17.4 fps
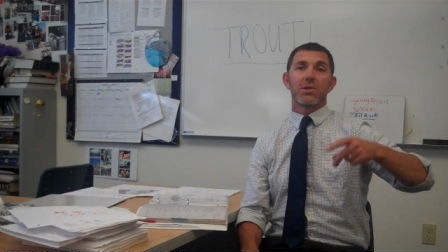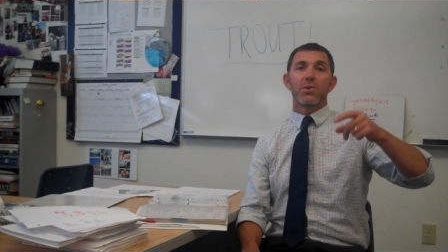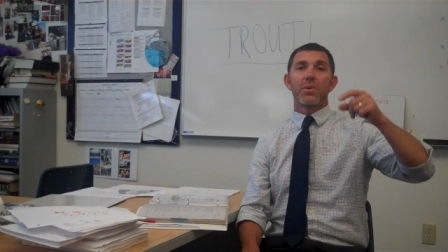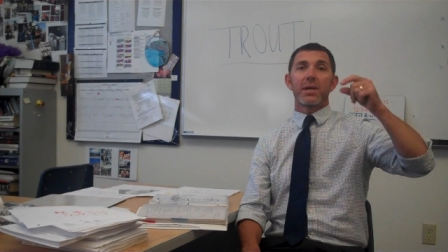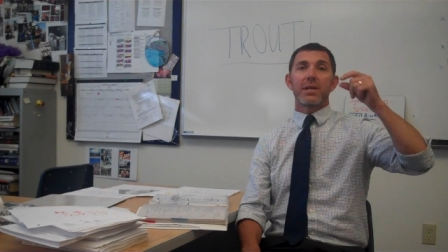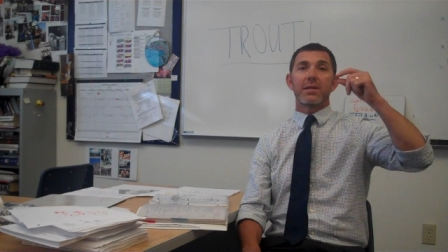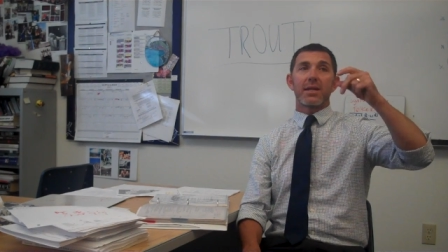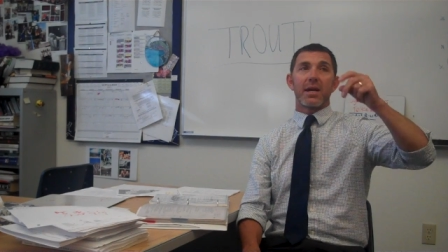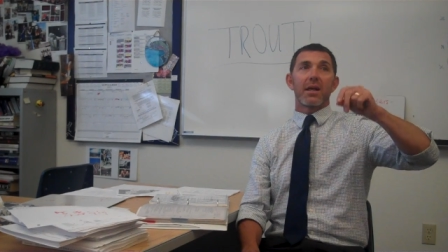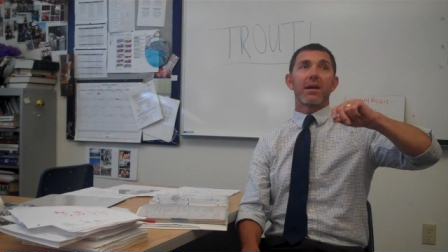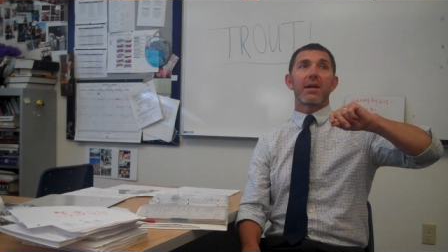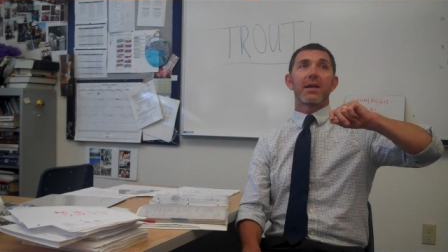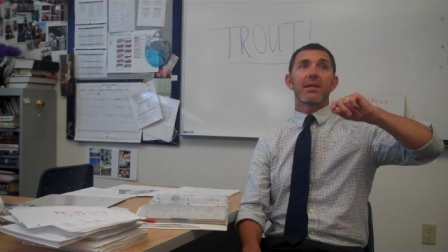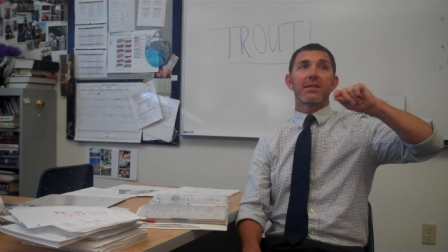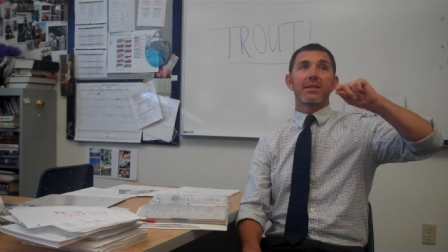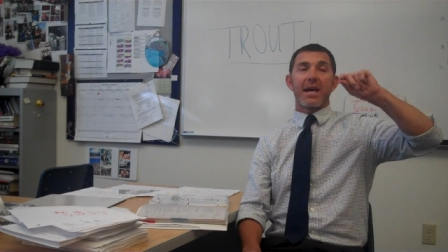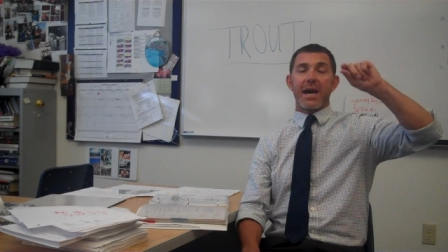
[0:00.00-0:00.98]
You win
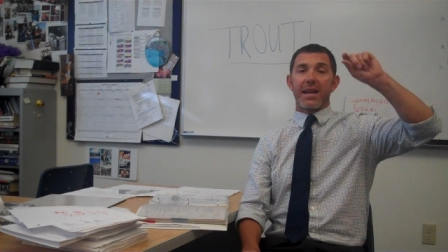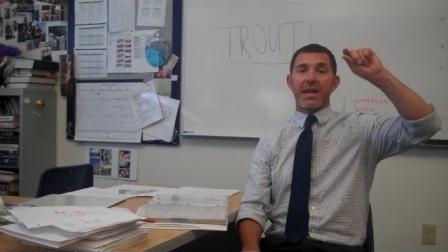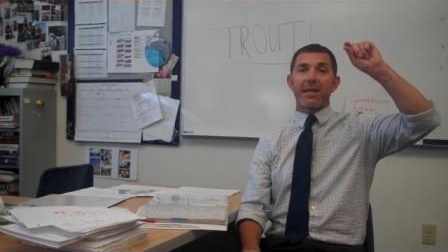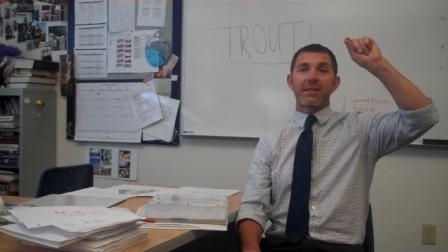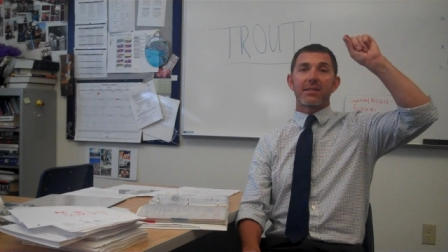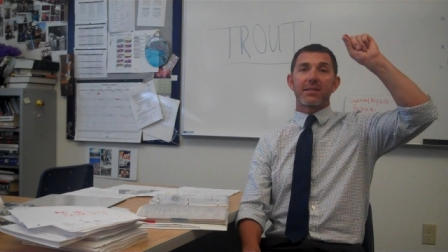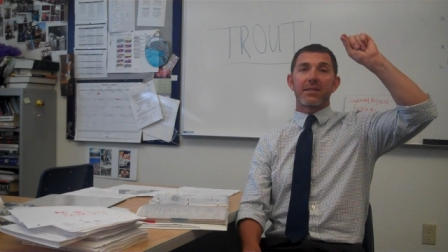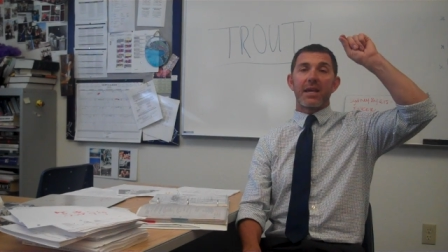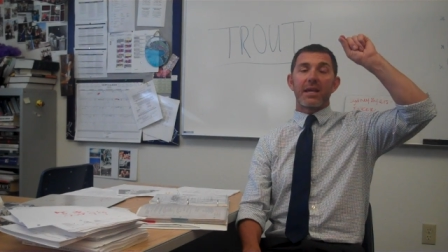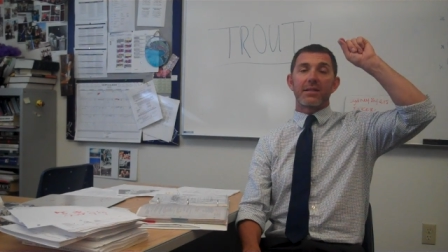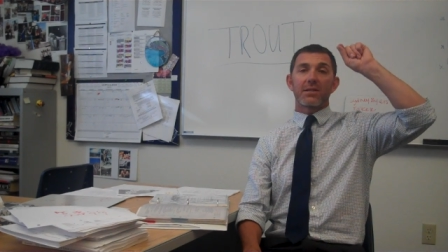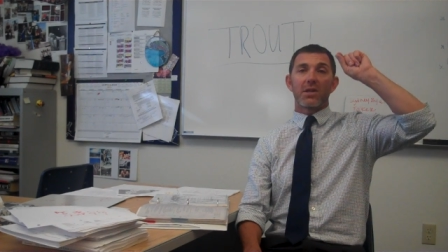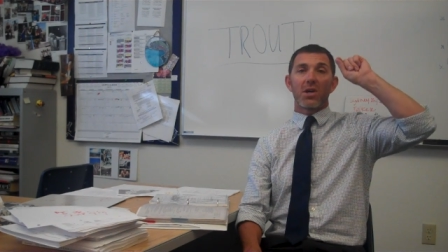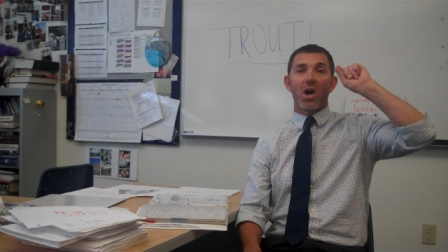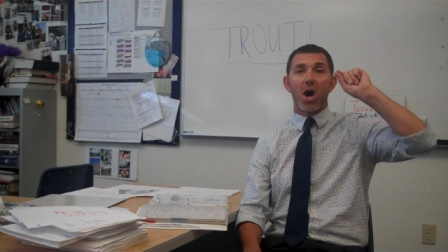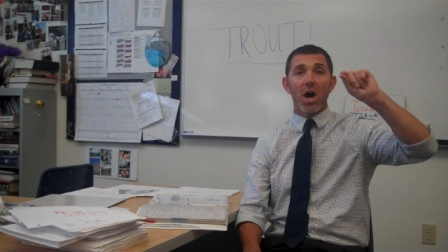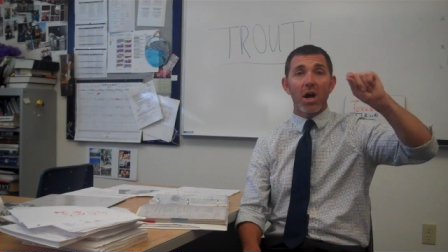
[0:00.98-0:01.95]
delegates at a state's
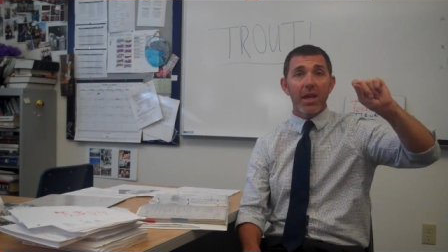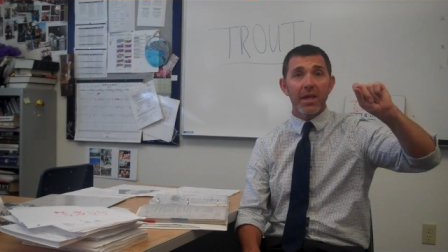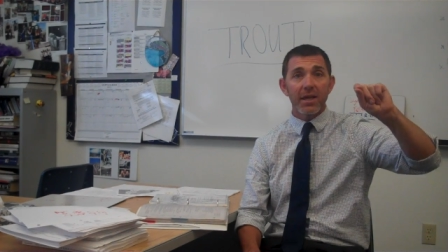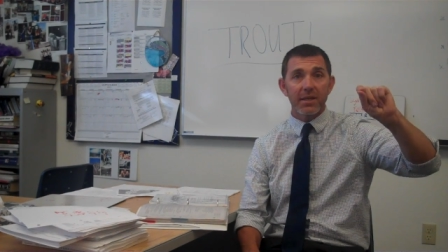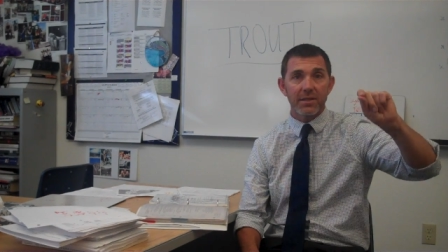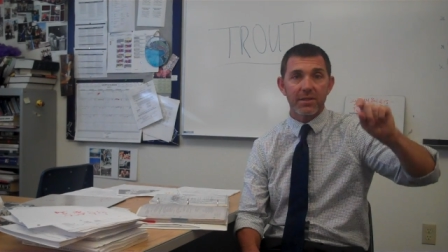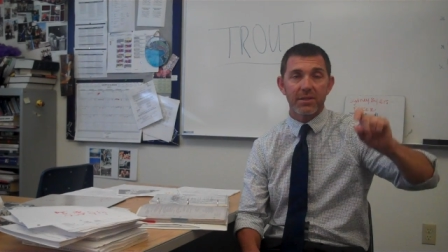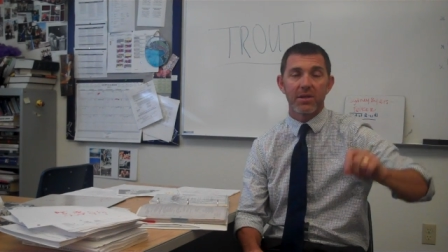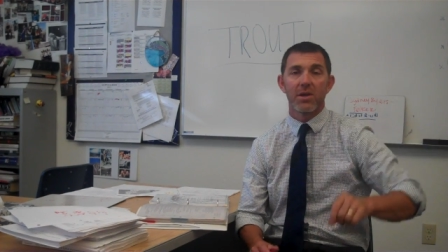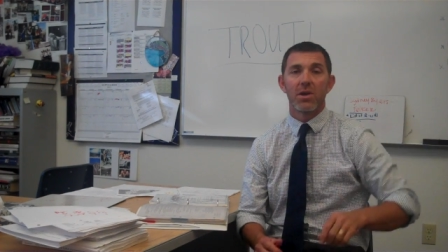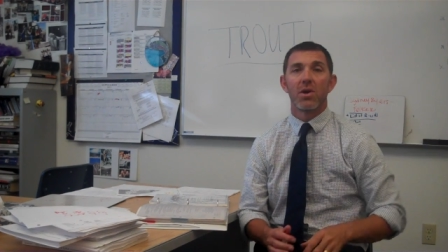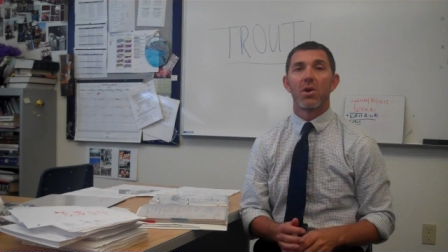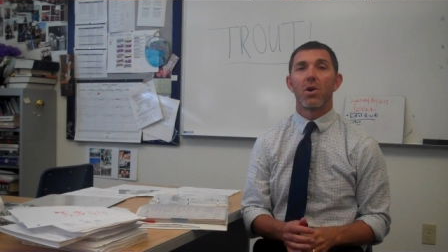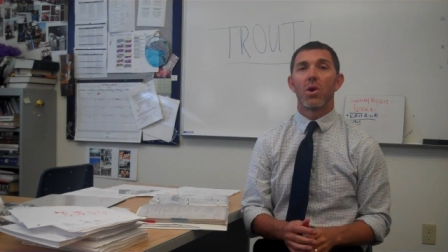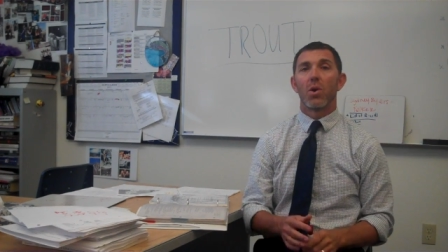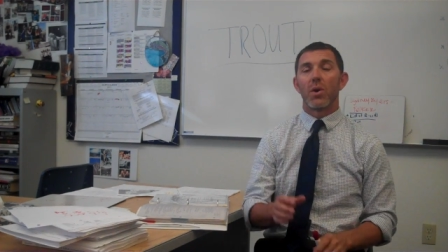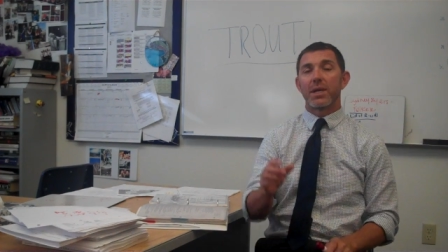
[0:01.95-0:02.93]
caucus
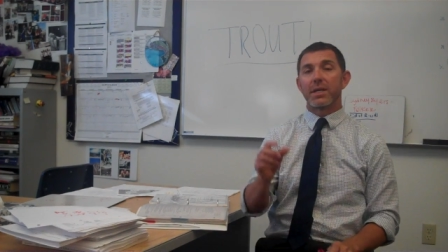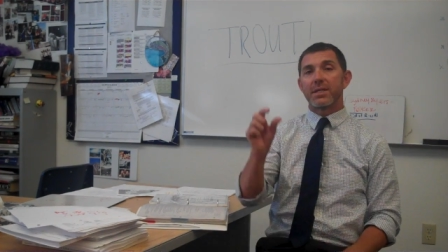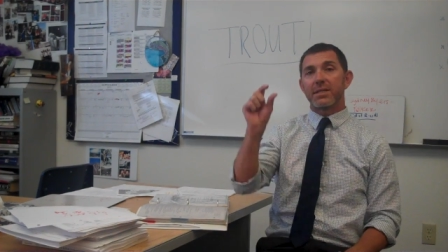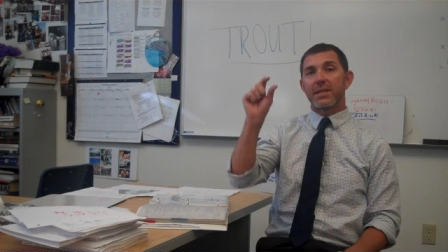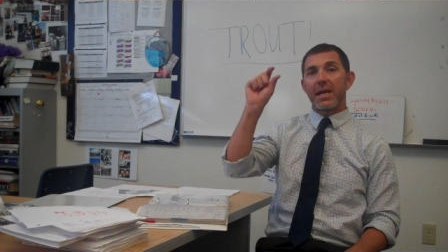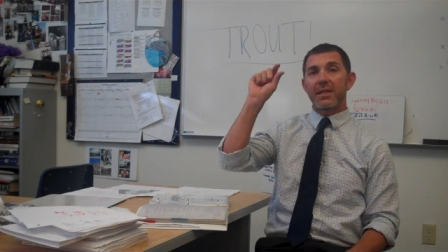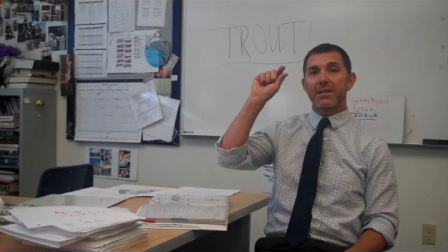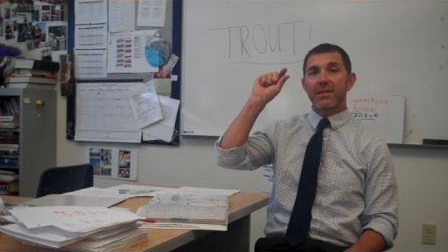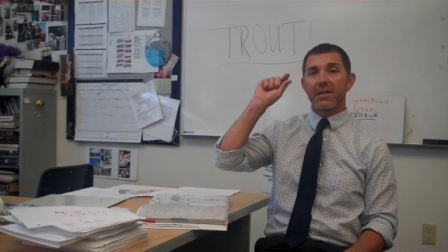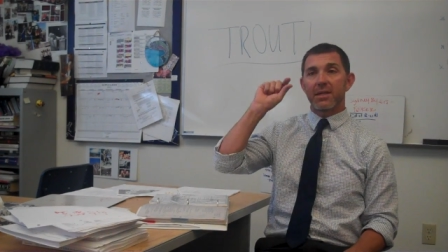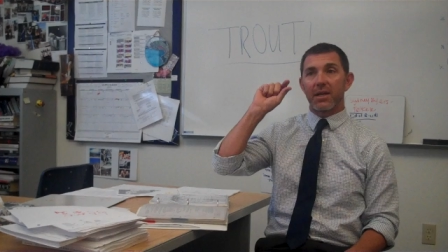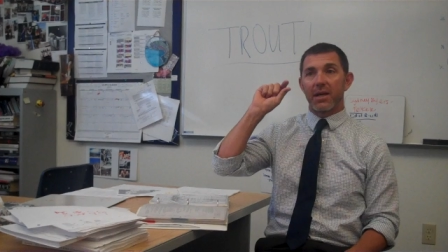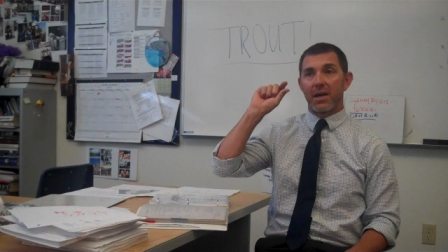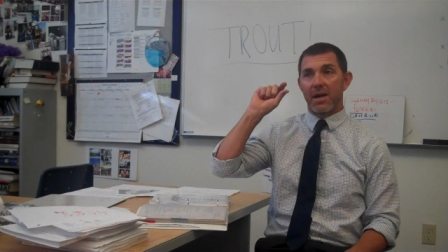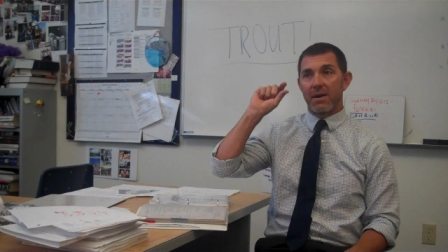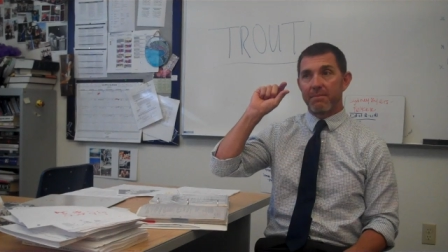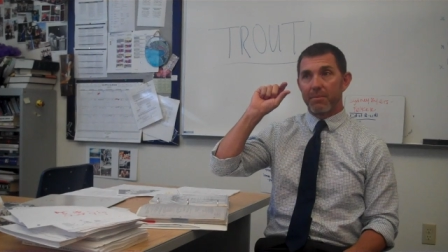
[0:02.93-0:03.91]
or a state's
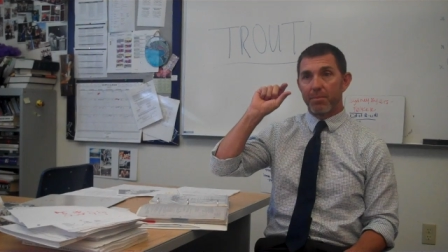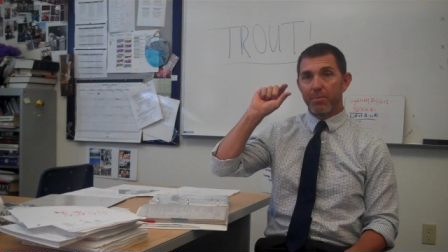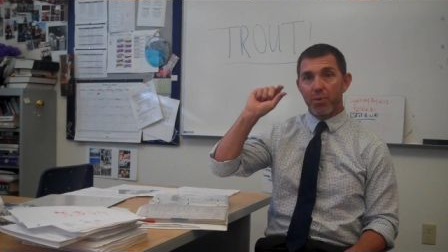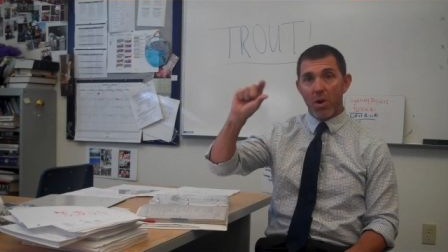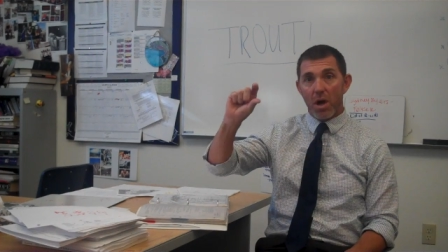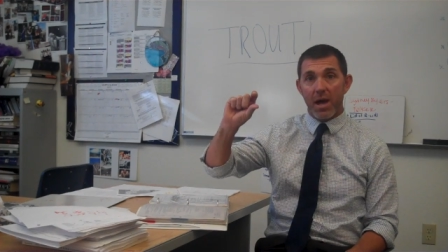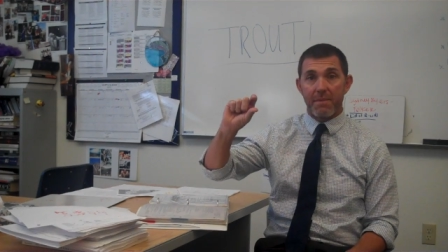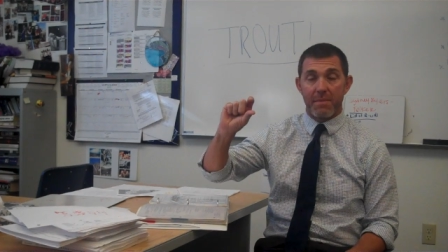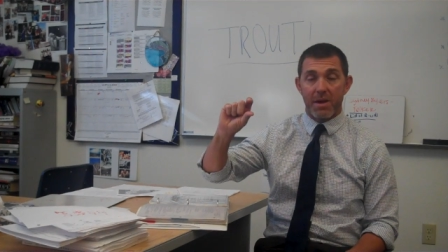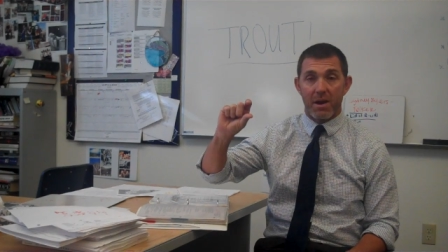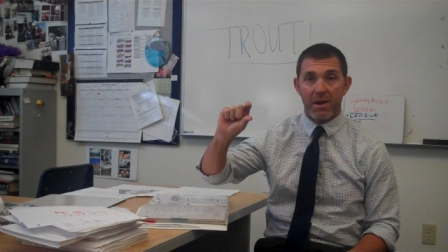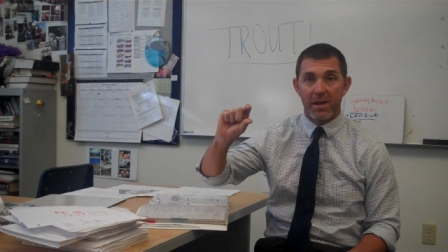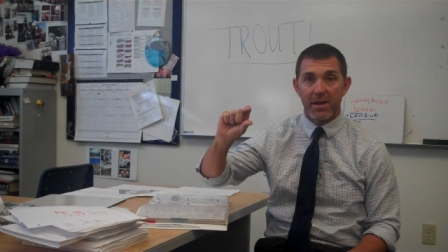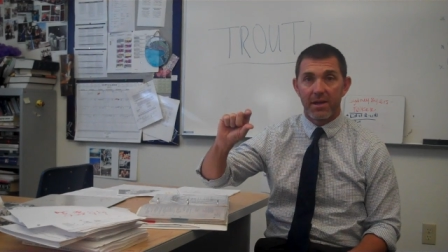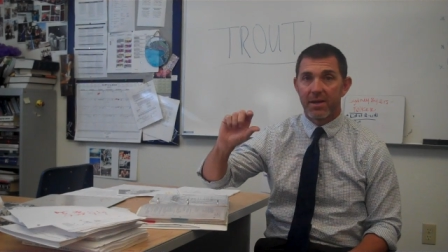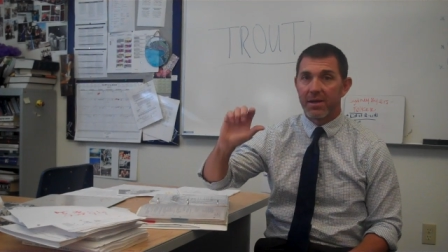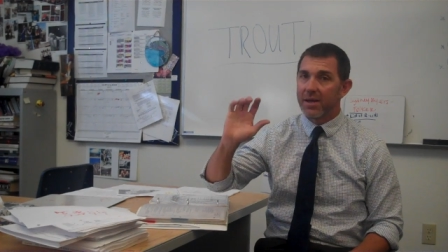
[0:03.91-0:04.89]
um, primary.